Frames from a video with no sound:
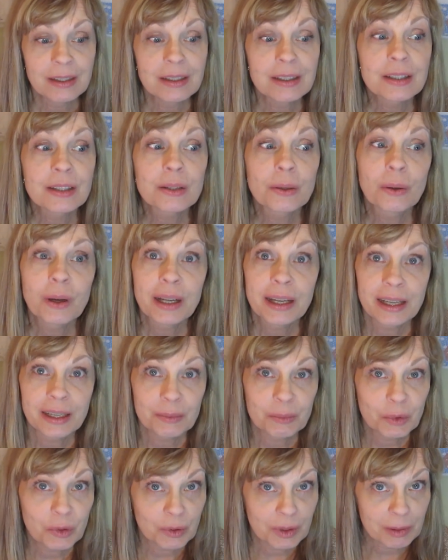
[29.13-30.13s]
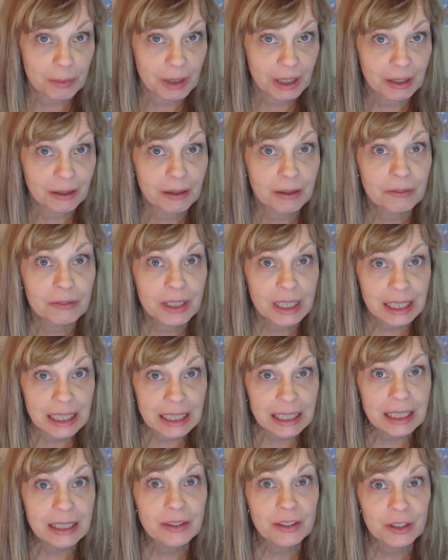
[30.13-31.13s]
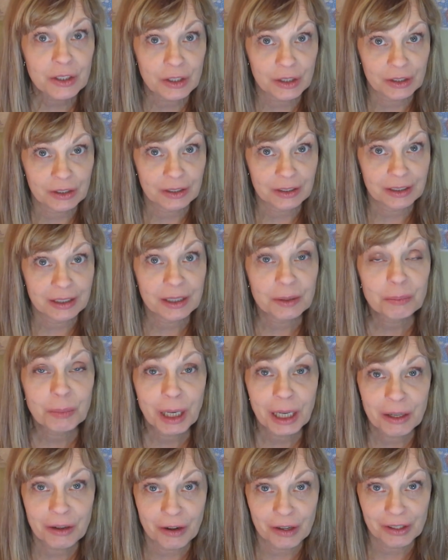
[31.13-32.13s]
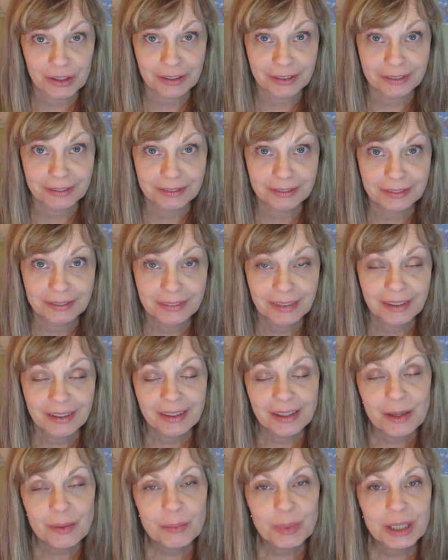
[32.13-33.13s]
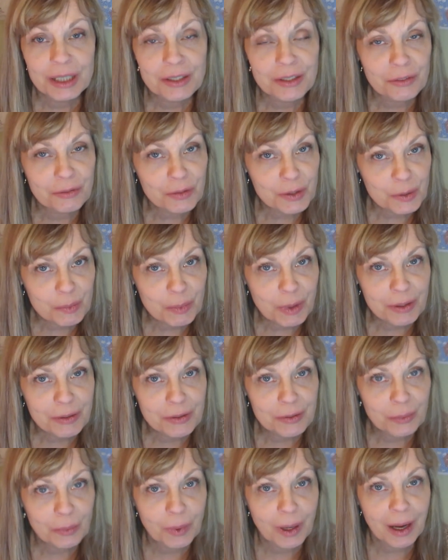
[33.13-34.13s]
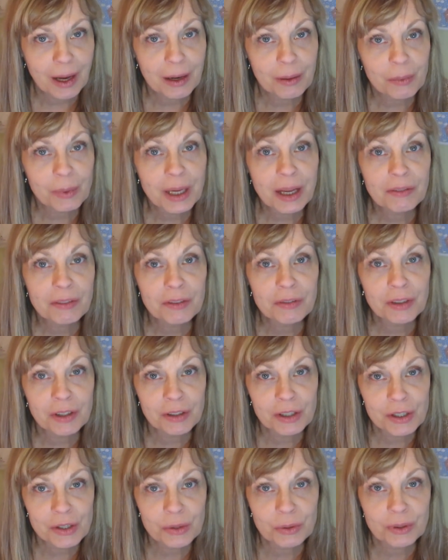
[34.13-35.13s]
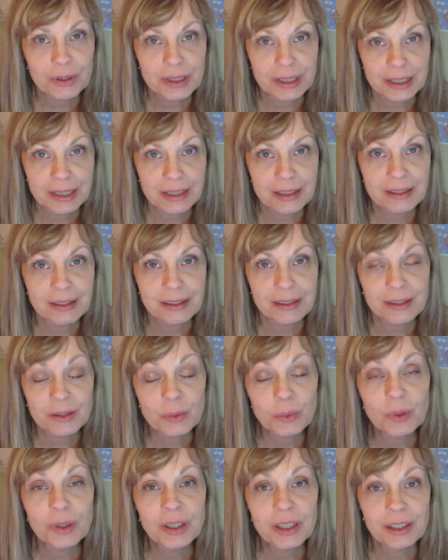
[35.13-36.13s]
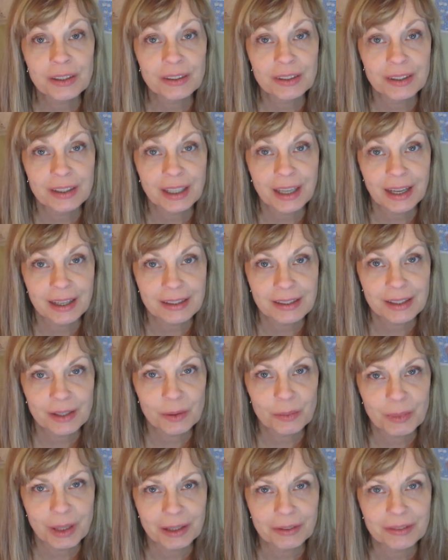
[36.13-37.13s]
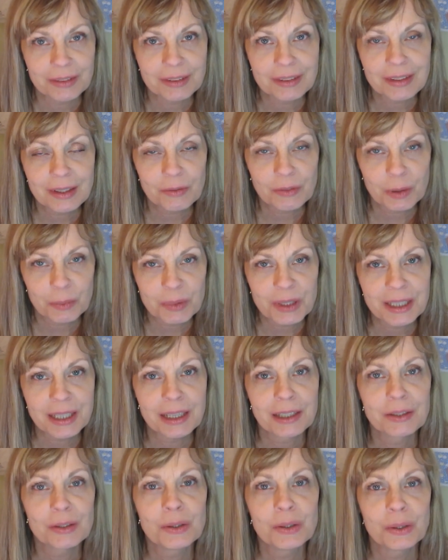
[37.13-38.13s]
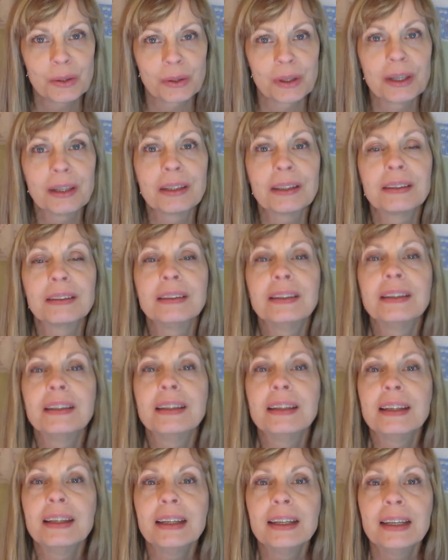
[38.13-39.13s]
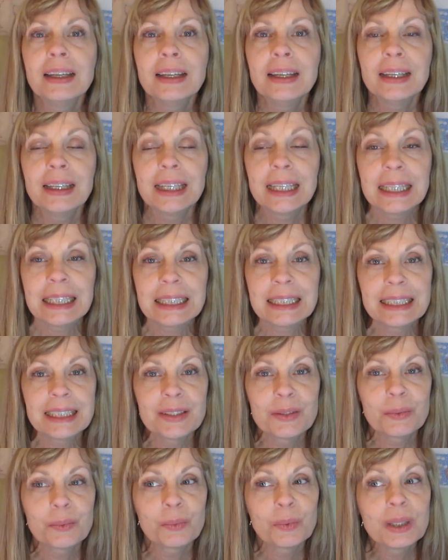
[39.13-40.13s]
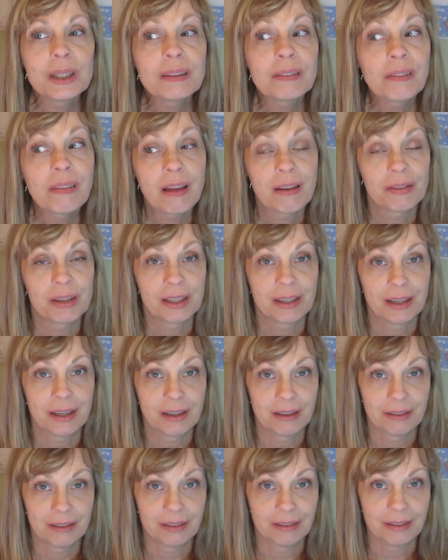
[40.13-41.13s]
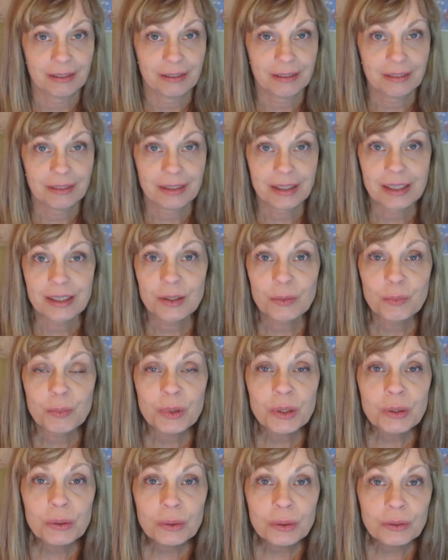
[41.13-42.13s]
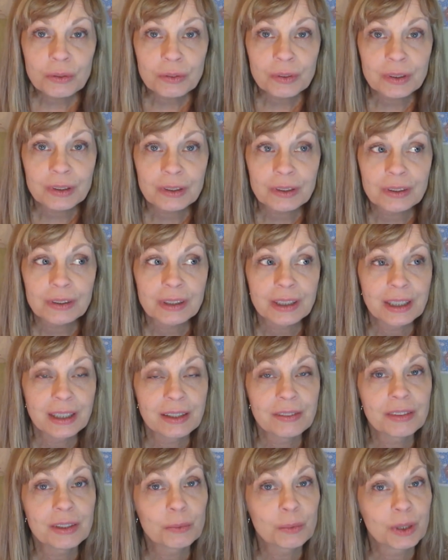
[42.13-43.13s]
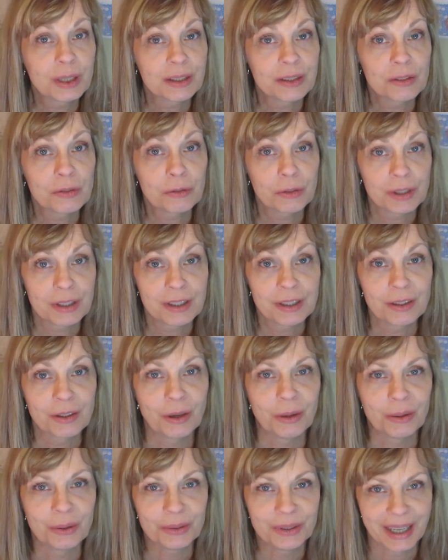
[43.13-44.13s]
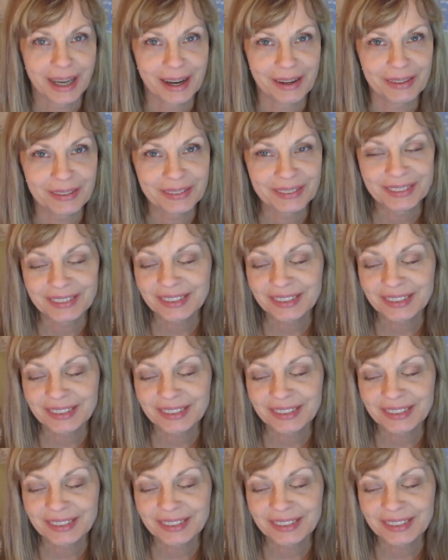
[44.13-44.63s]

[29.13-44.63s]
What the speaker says: So I am dreaming of digging in the dirt in my garden, but it's a few months away. We have a very short season as we're here in the Catskill Mountains of upstate New York, and we love it here. It's beautiful even when it's freezing cold out.